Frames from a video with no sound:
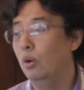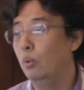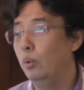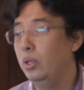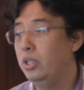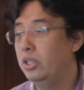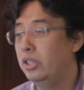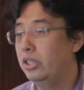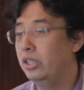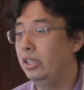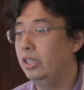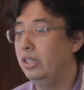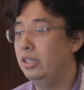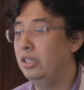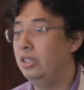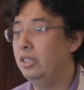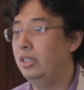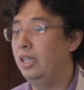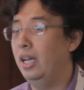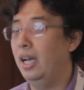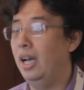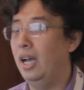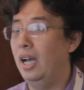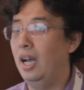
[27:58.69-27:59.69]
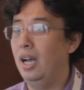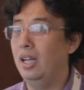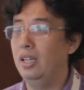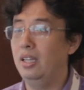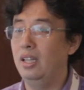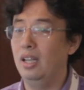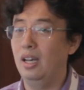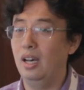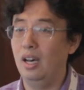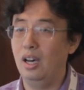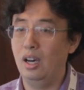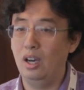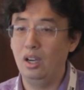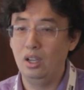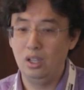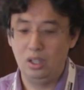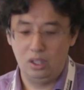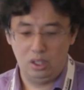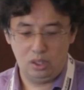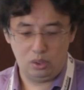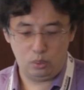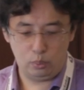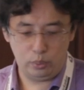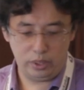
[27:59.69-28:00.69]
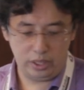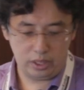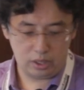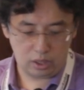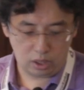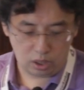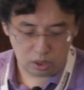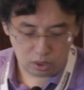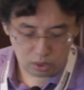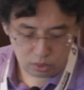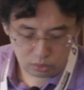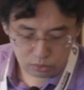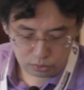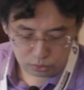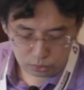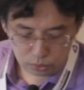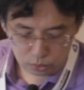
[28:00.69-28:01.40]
which is that we call